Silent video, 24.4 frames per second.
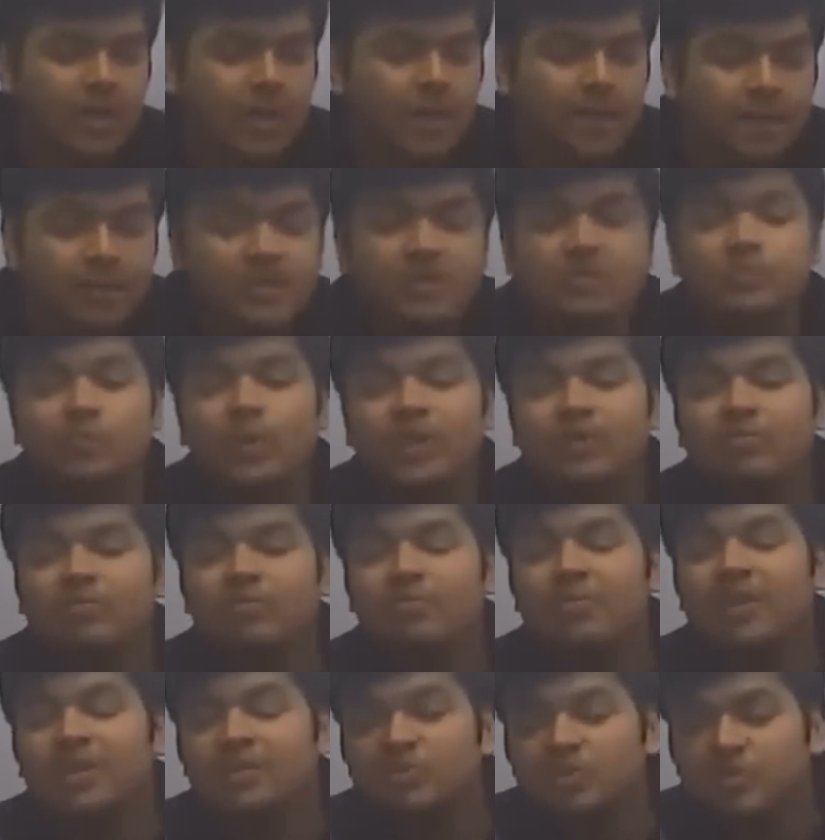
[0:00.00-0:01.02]
Because one of the
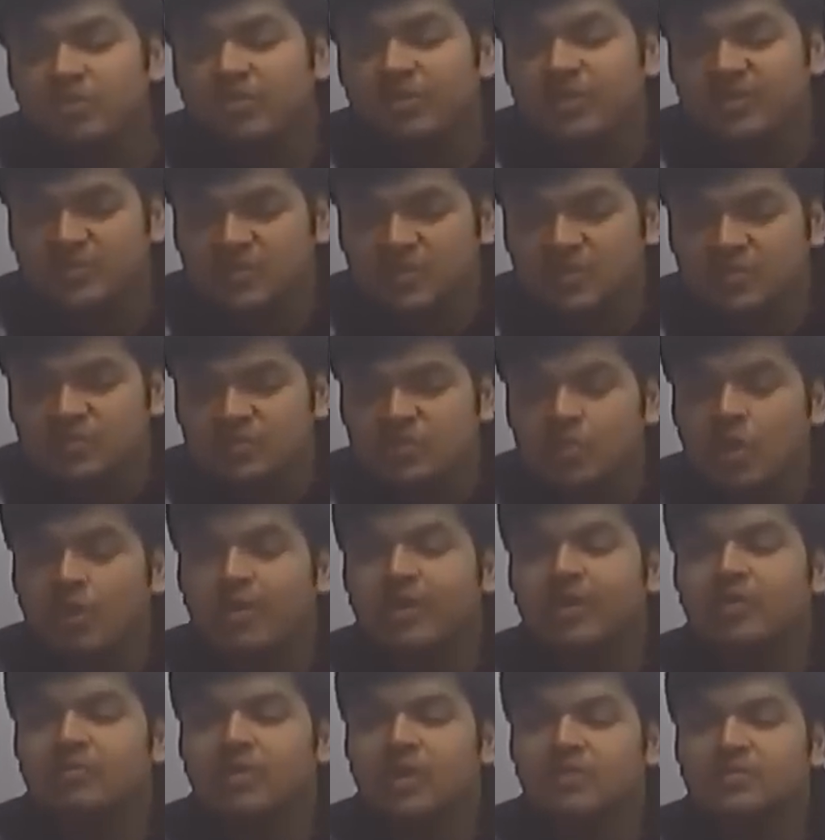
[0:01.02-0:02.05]
major reasons during
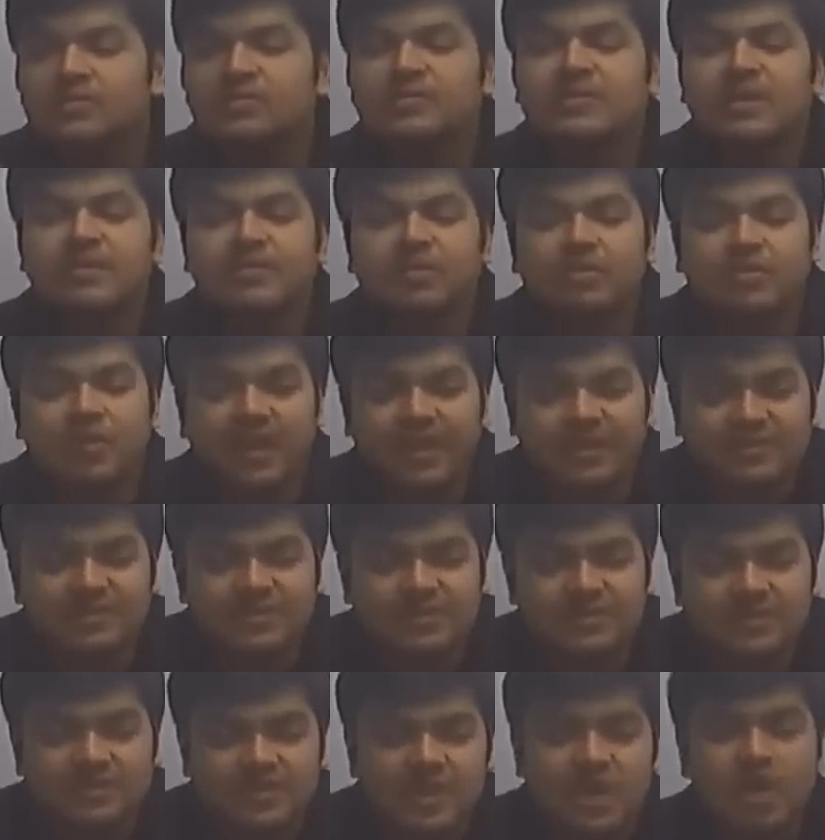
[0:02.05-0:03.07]
2007
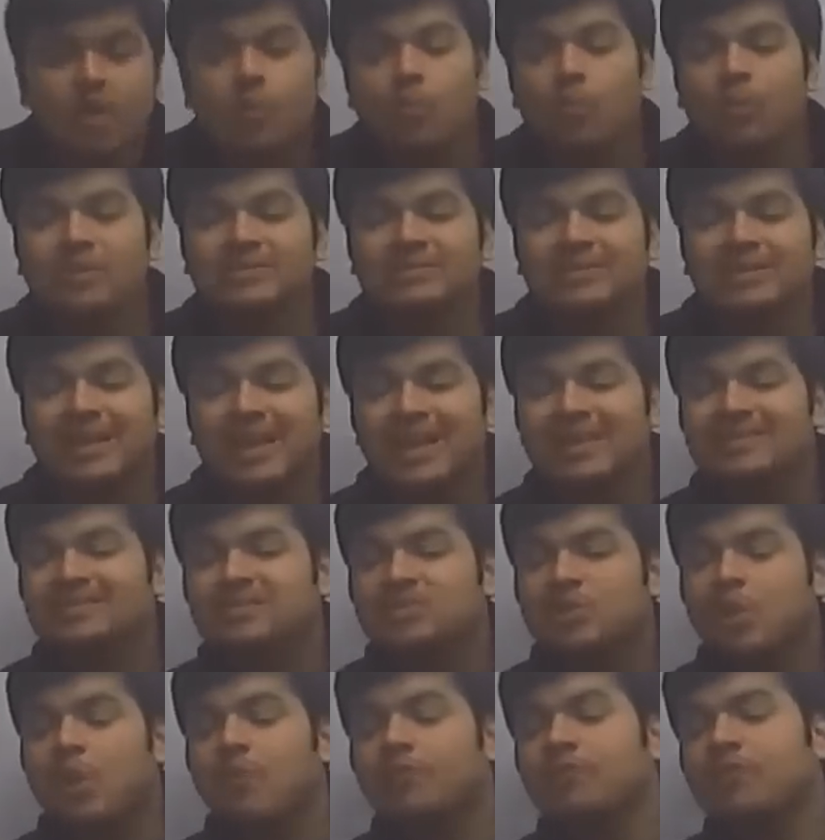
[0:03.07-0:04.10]
crisis was less
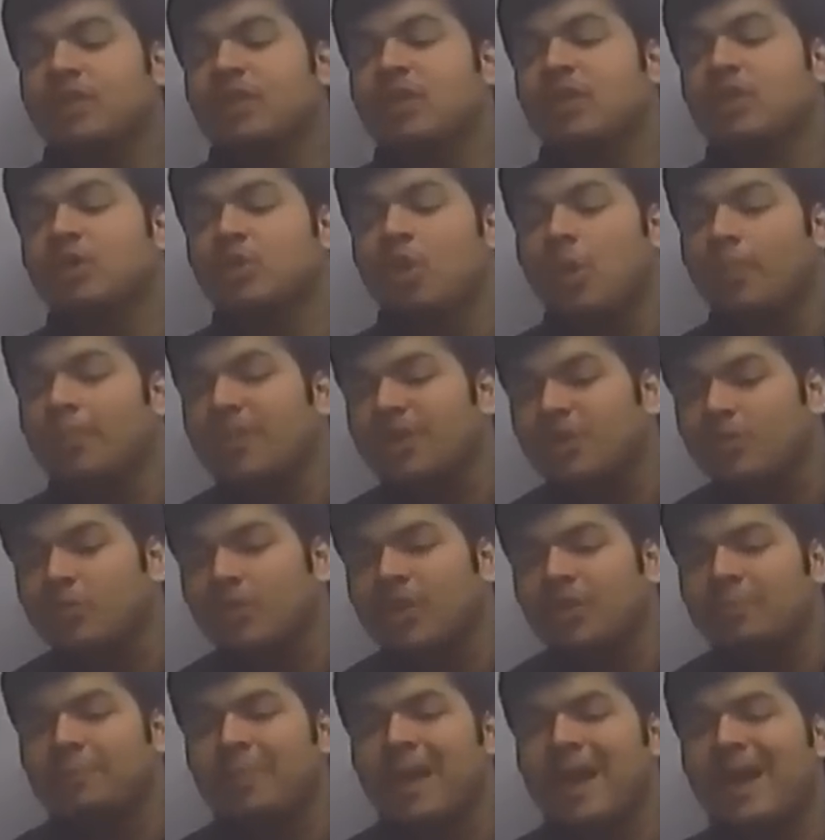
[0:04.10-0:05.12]
of the economy
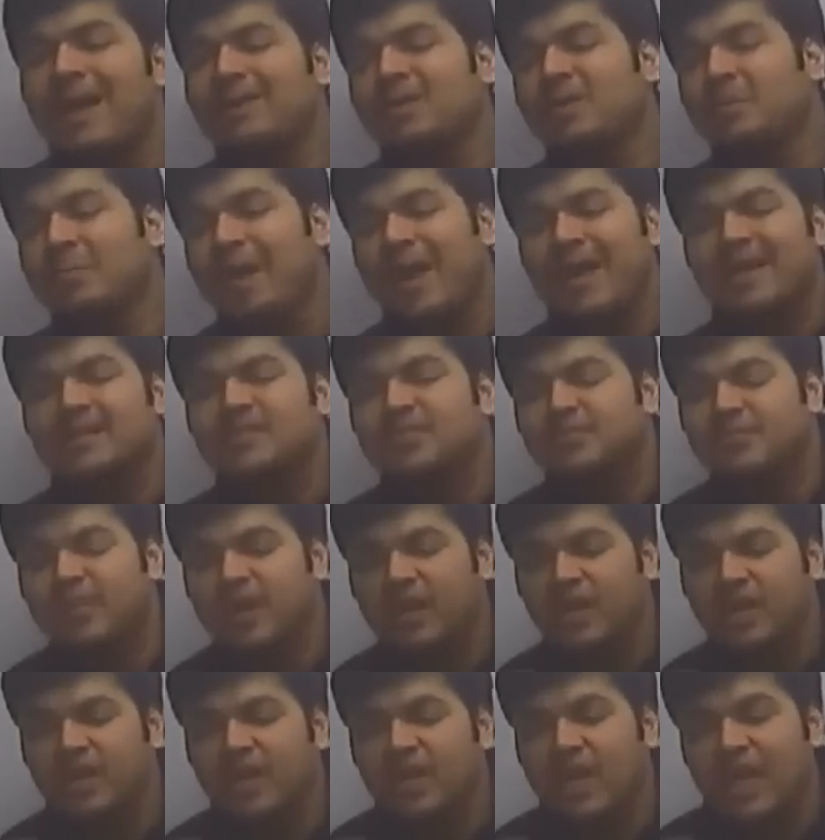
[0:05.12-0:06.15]
doing bad, the banks
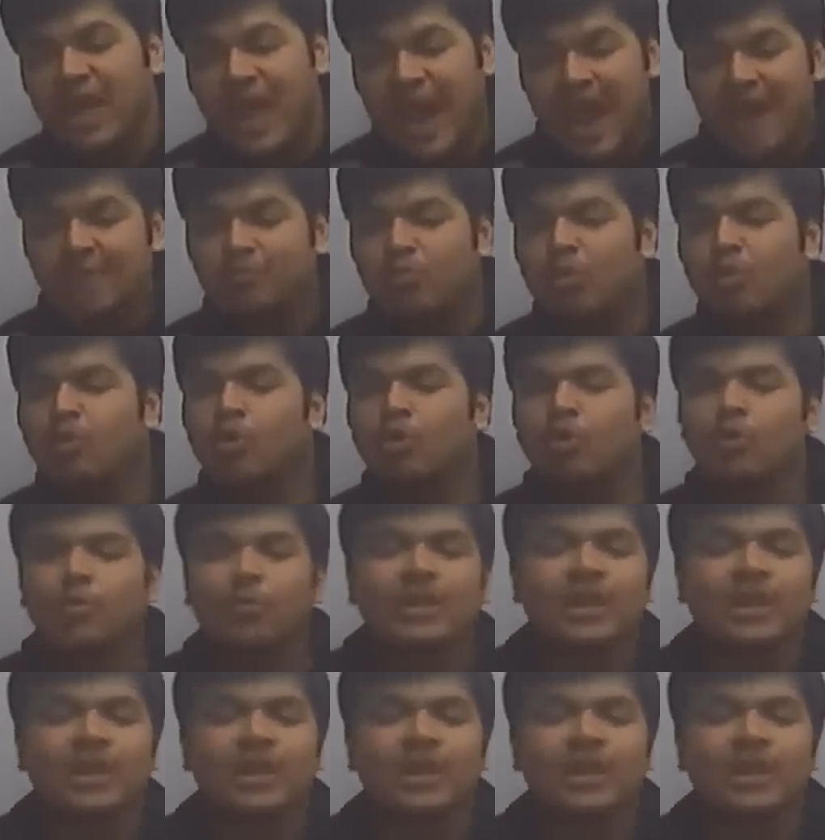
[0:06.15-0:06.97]
failing, and more to do with